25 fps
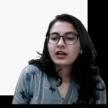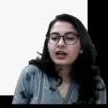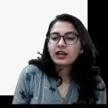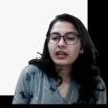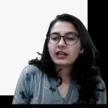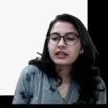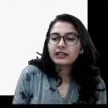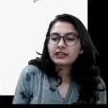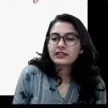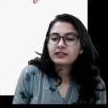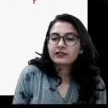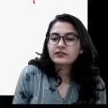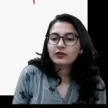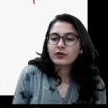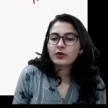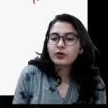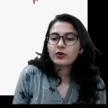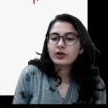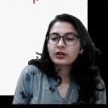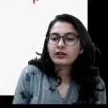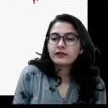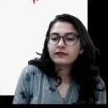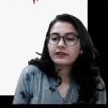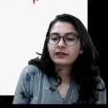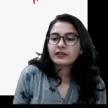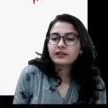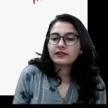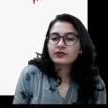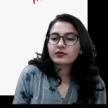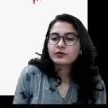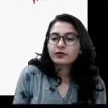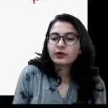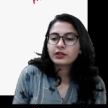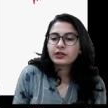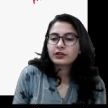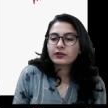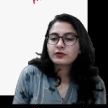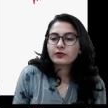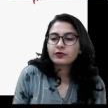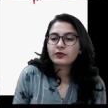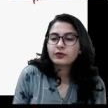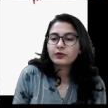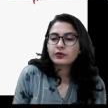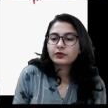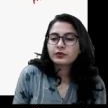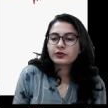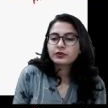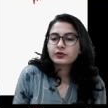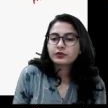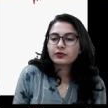it is always going to
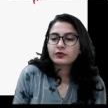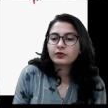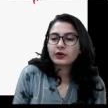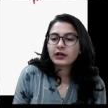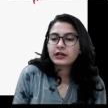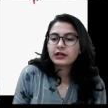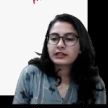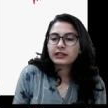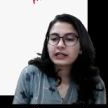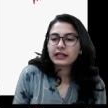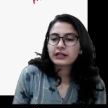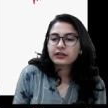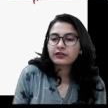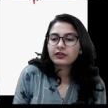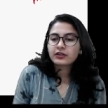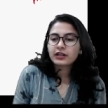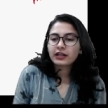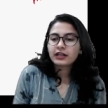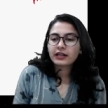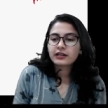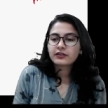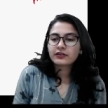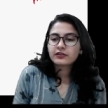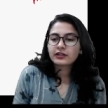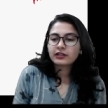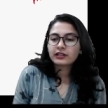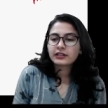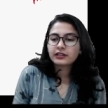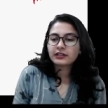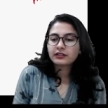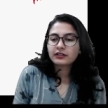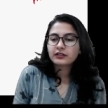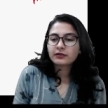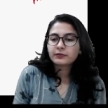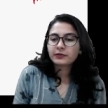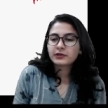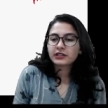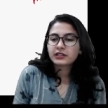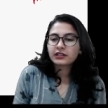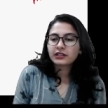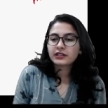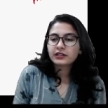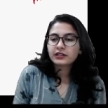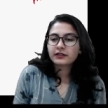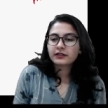go through a tetrahedral intermediate.